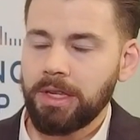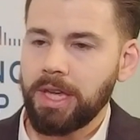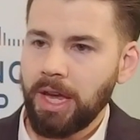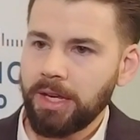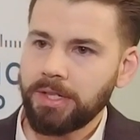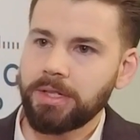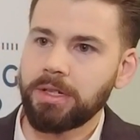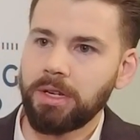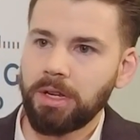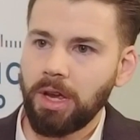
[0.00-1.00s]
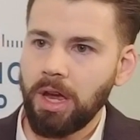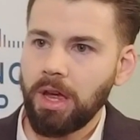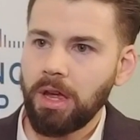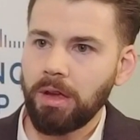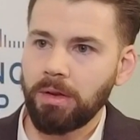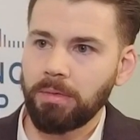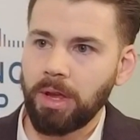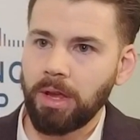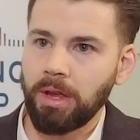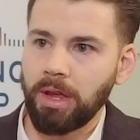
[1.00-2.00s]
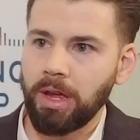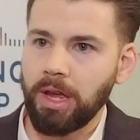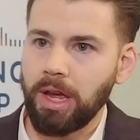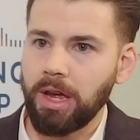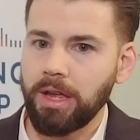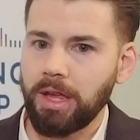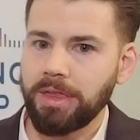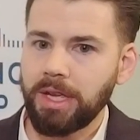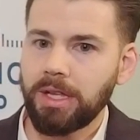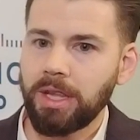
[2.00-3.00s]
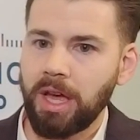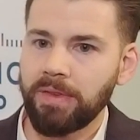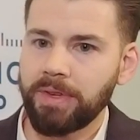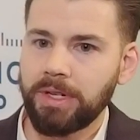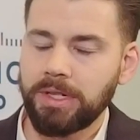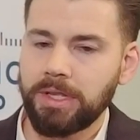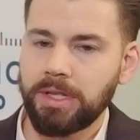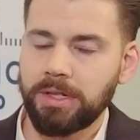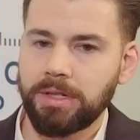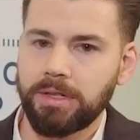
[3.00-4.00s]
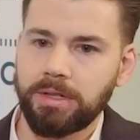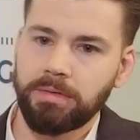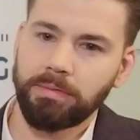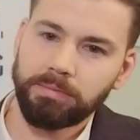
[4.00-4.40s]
Yes. I think a lot of it is this